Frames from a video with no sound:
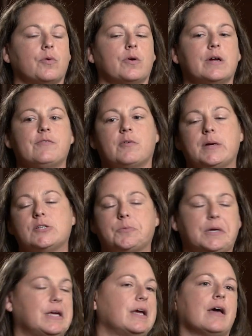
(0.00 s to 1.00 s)
or information
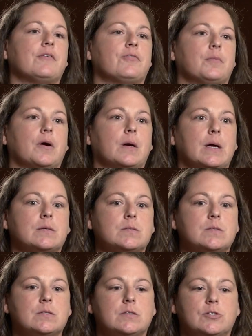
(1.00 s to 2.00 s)
we can get from our
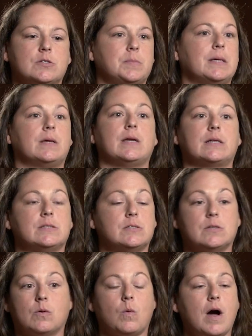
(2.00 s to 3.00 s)
guests just being connected
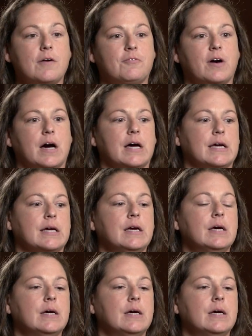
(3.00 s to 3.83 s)
to the Wi-Fi,